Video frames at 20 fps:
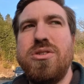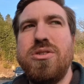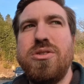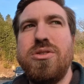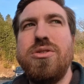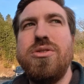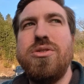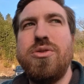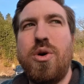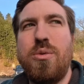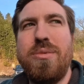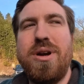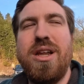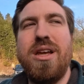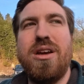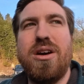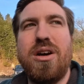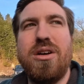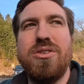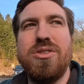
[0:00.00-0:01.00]
so
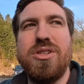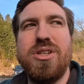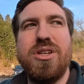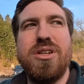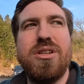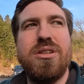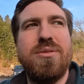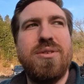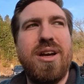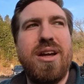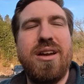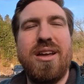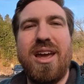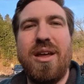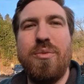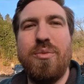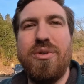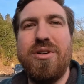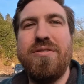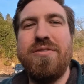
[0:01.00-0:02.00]
many cars here, and
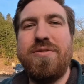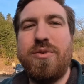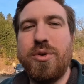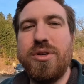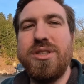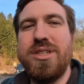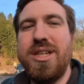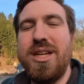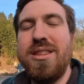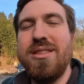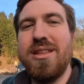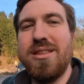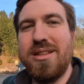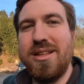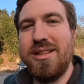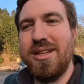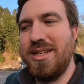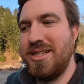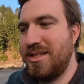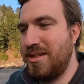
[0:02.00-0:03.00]
again, we're 14th on
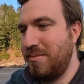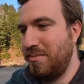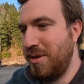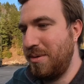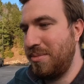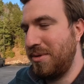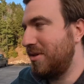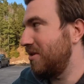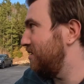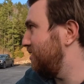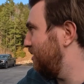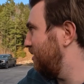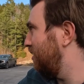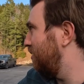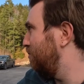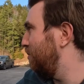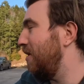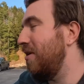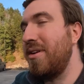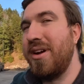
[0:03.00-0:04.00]
the list and people are still
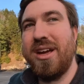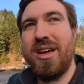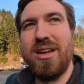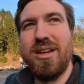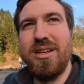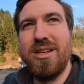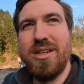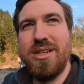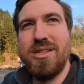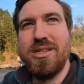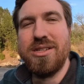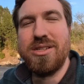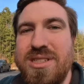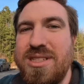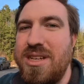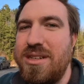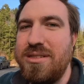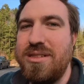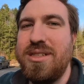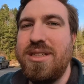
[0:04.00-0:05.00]
appearing.
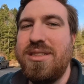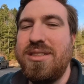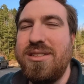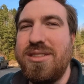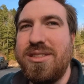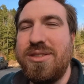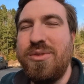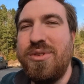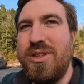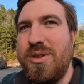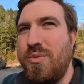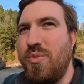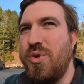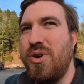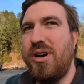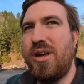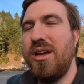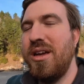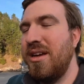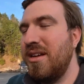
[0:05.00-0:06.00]
Cell signal isn't really
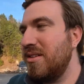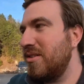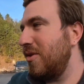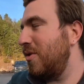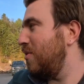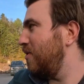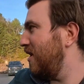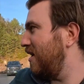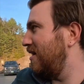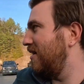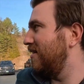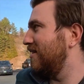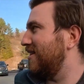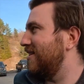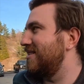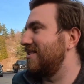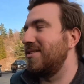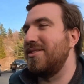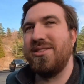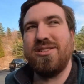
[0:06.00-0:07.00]
working so well
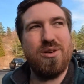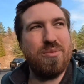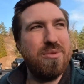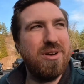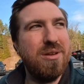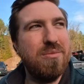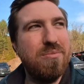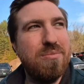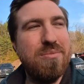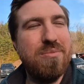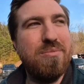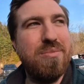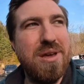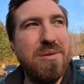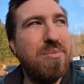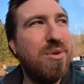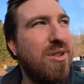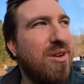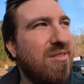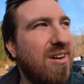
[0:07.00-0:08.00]
because there's so many
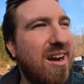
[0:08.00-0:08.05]
people